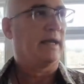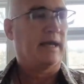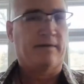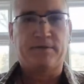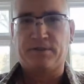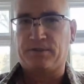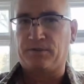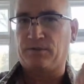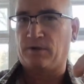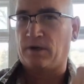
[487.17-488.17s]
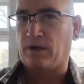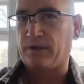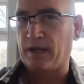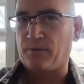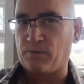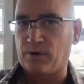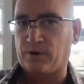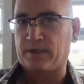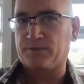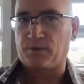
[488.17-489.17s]
and have to do all that
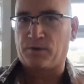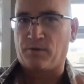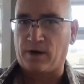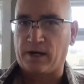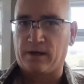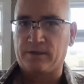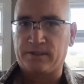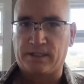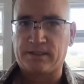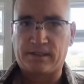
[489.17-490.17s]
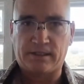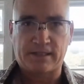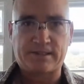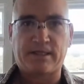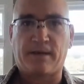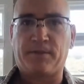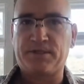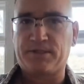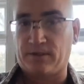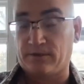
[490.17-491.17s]
work that's required to get to the next stepping
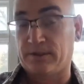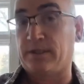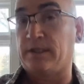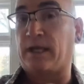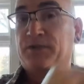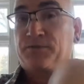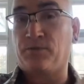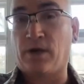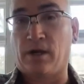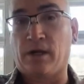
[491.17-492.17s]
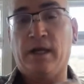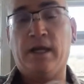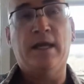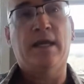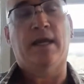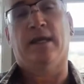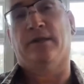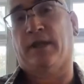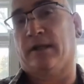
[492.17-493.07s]
stone to the next rung, anything